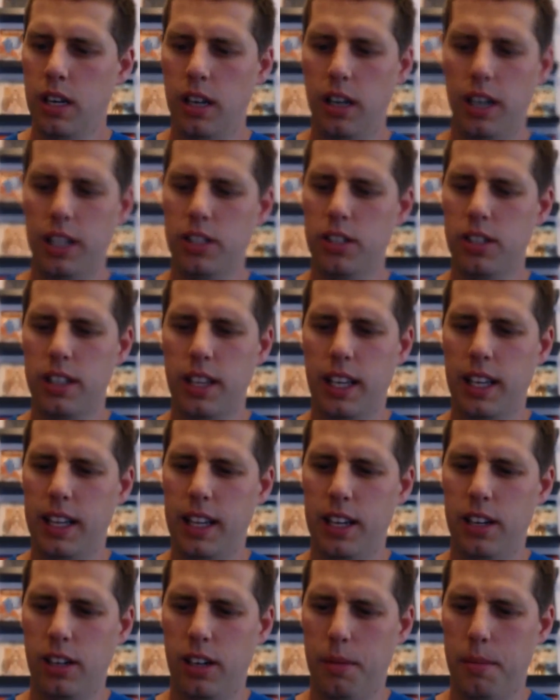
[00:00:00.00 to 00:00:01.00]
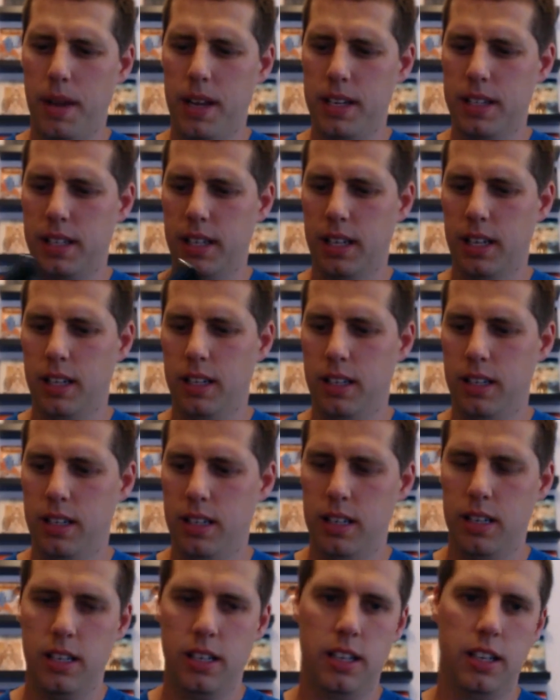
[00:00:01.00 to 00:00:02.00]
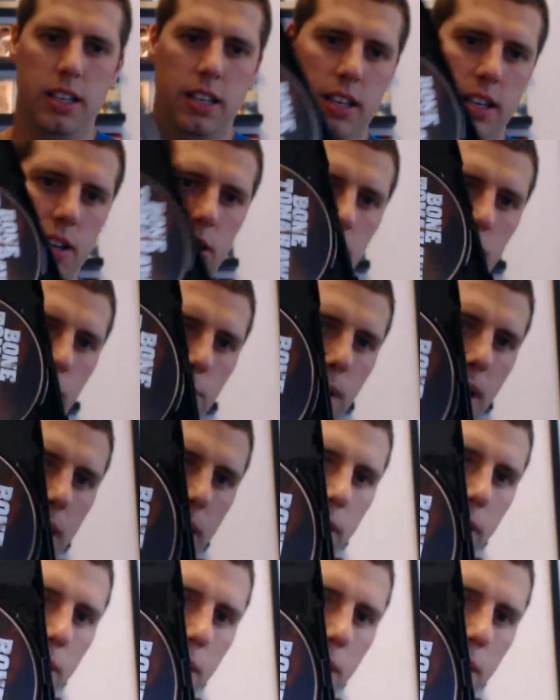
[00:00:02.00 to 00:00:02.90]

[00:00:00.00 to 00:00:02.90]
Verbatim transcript: Oh, I just think they look amazing. You know, all black